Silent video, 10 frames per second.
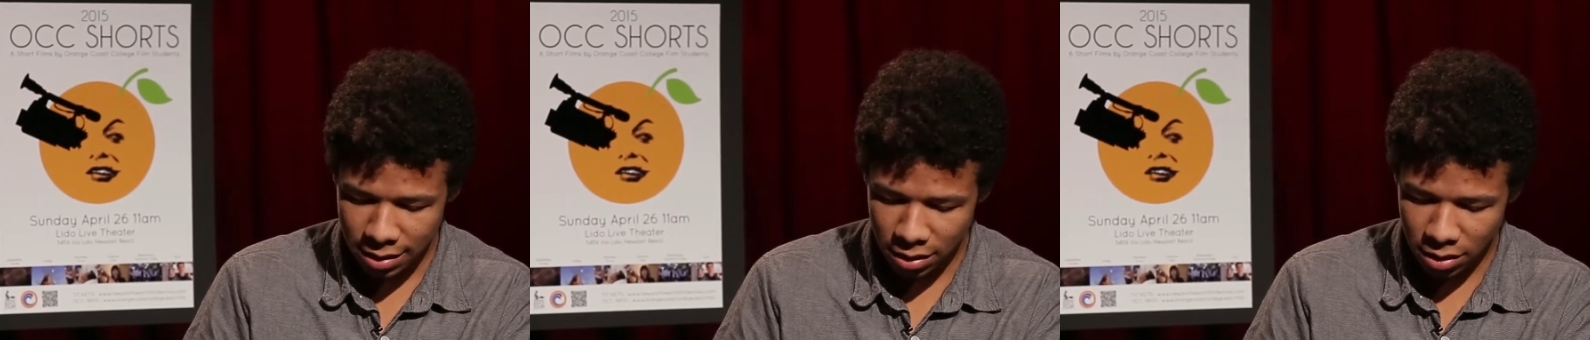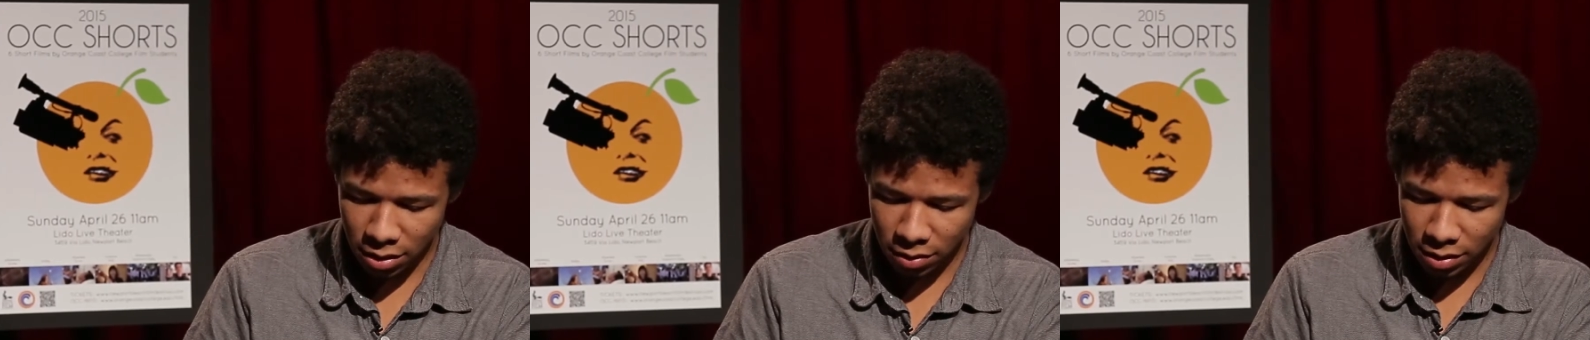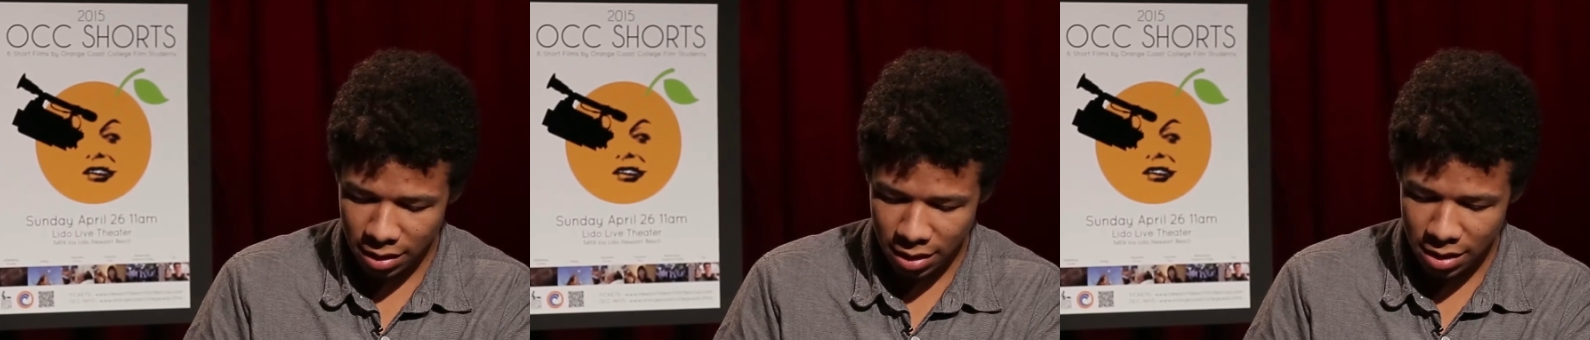Speaker 1: You know,
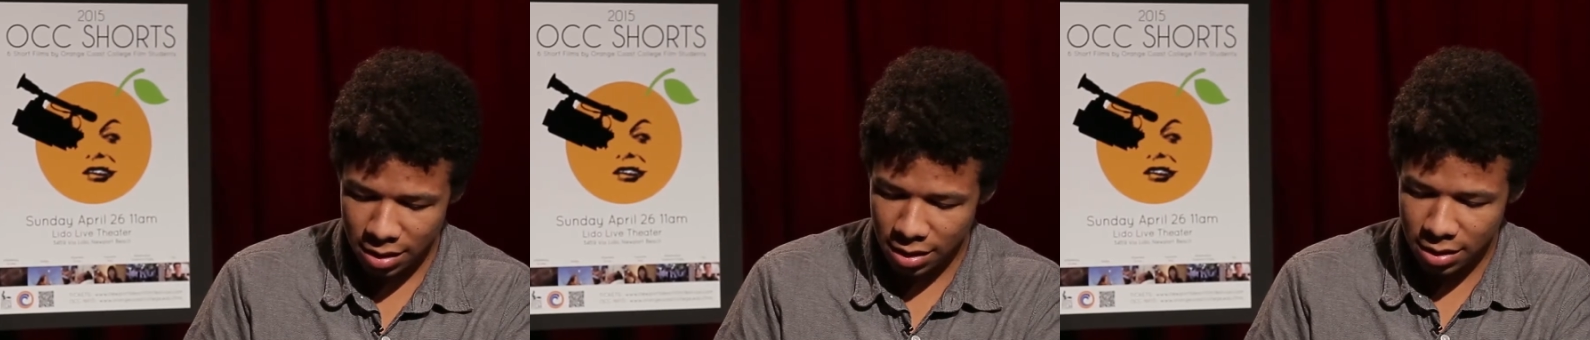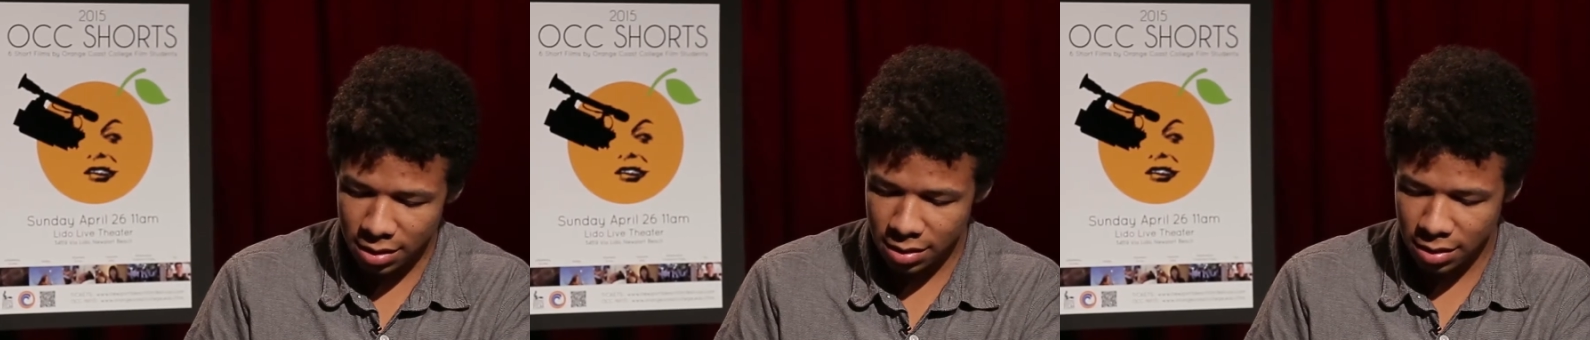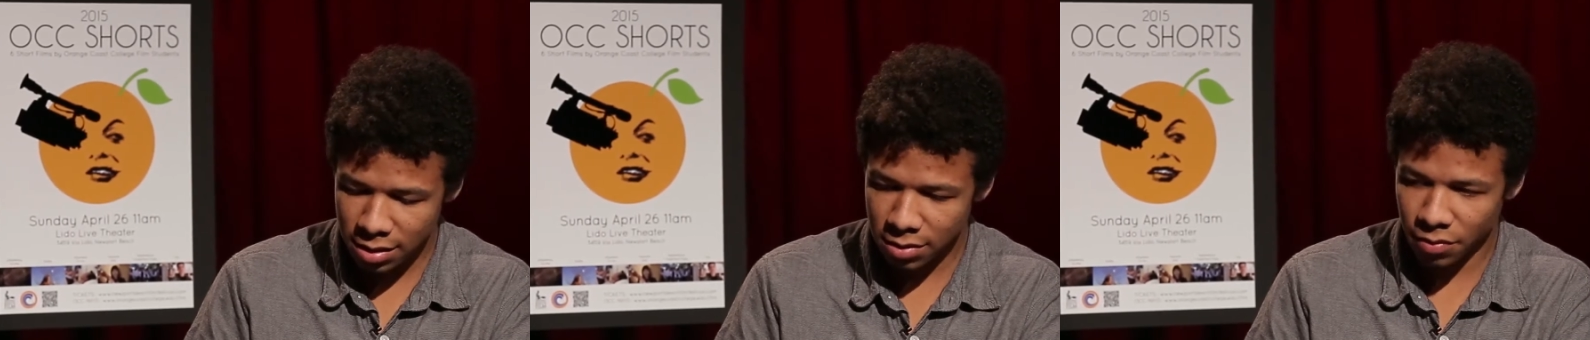this this is
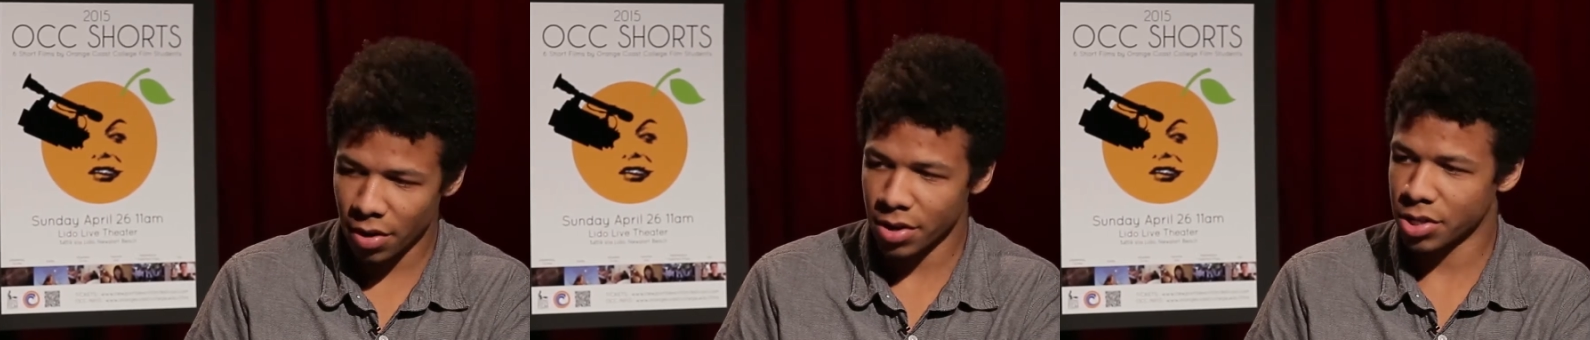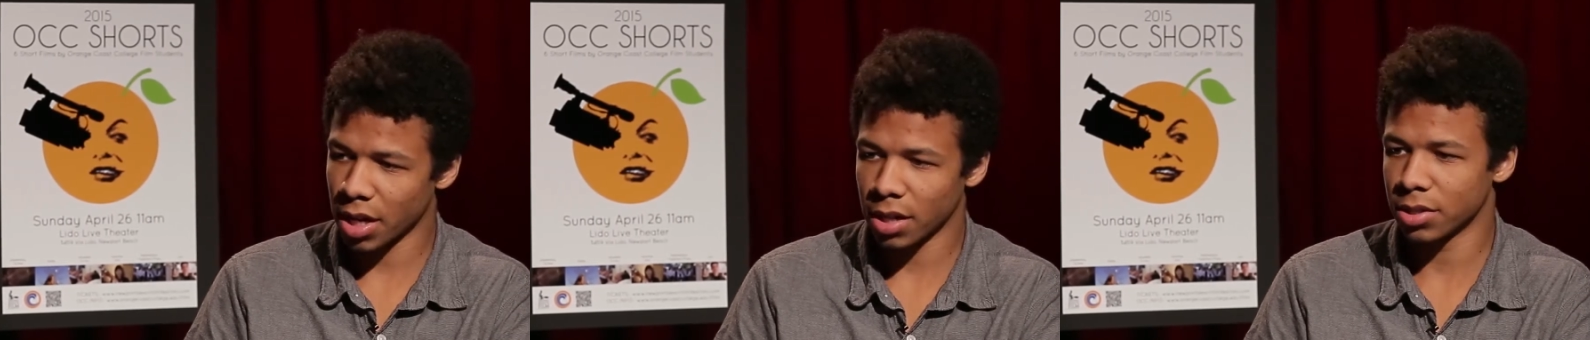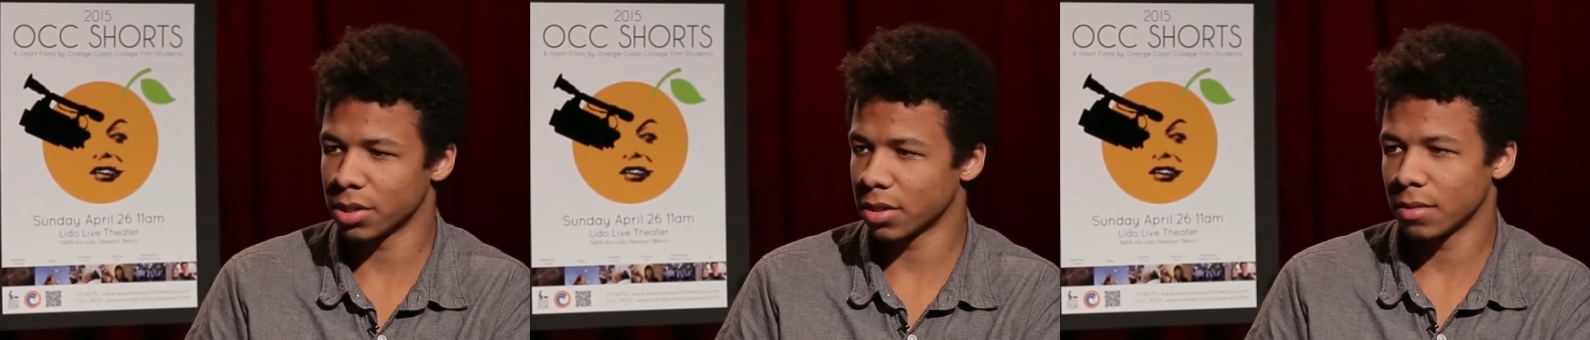this is a very
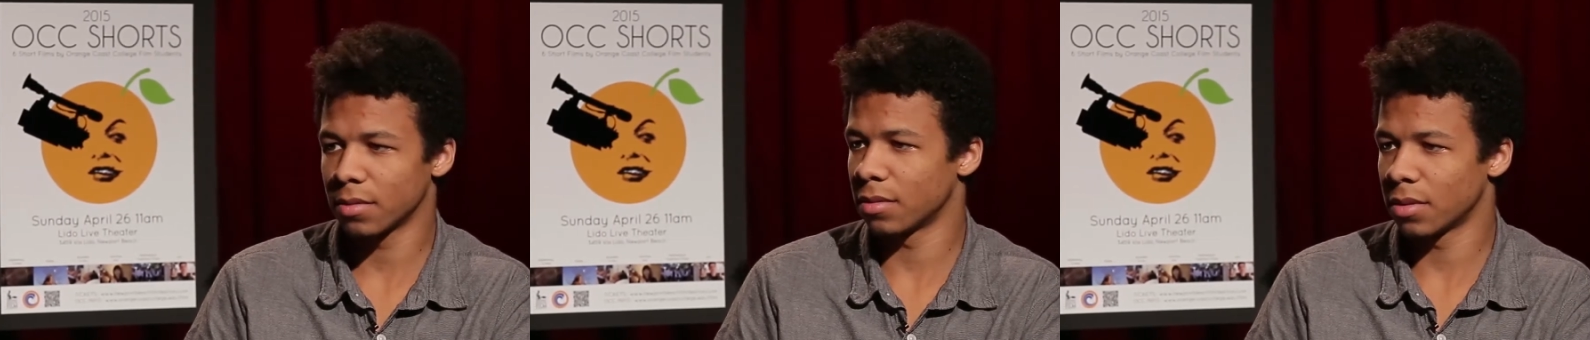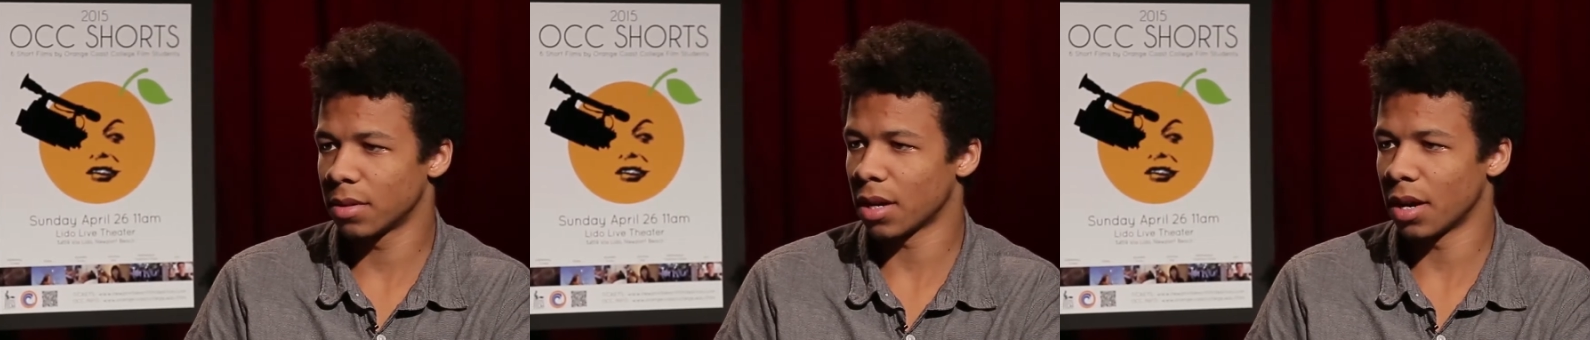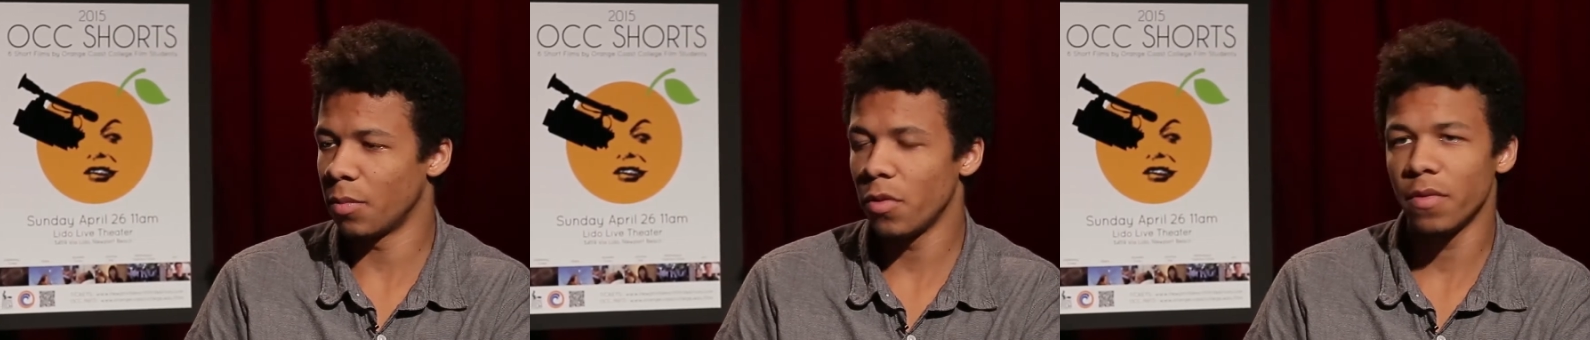challenging kind of
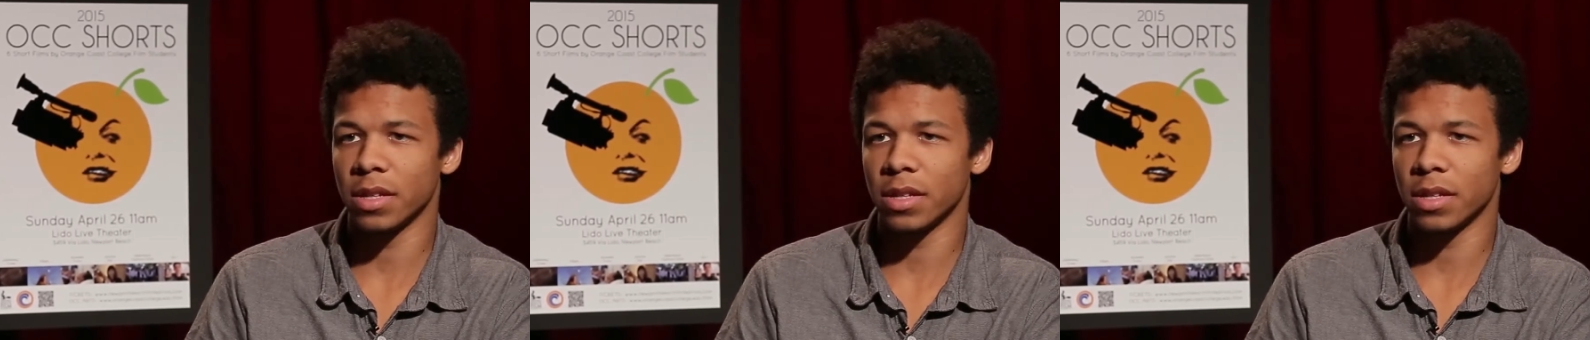movie.